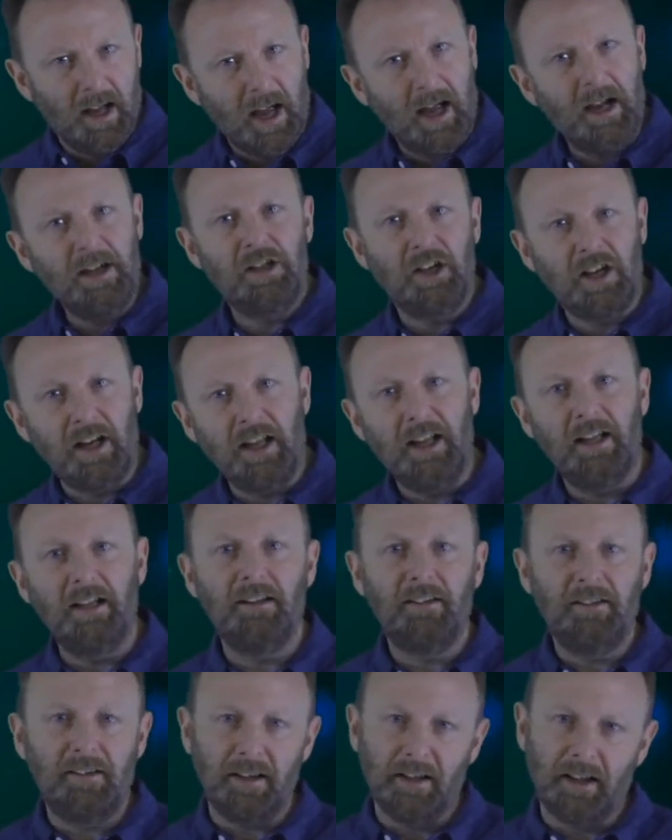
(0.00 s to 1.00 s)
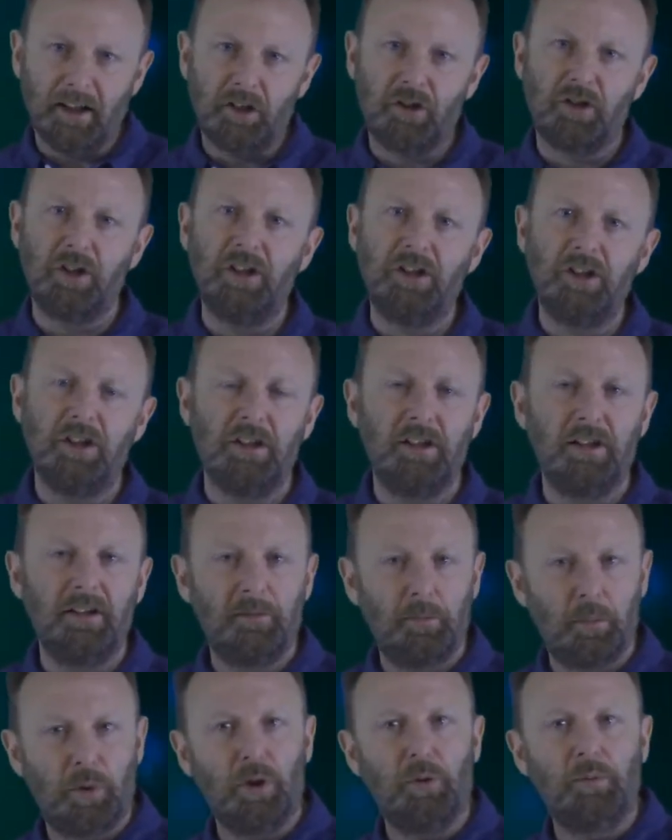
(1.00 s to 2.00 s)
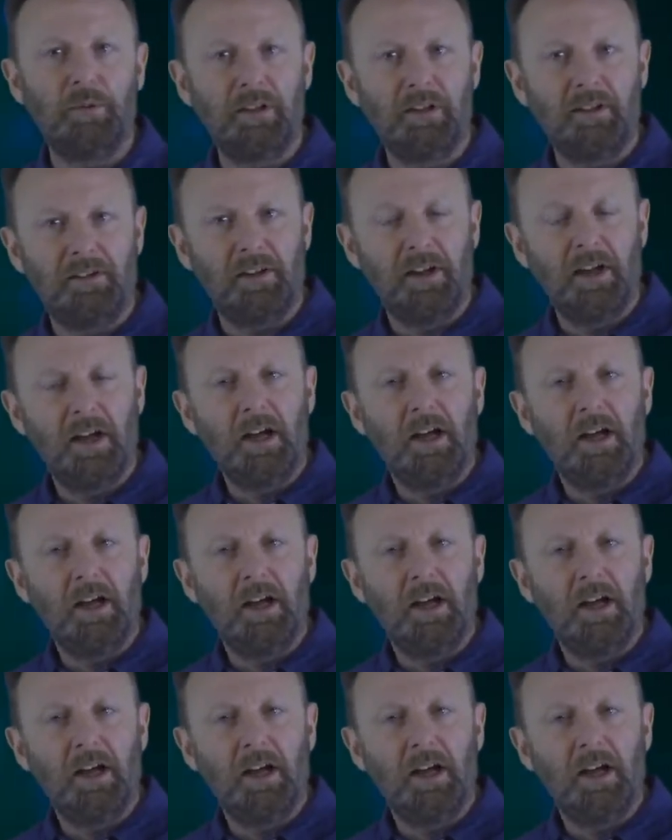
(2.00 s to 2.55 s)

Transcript: engineers, the electricians, plumbers,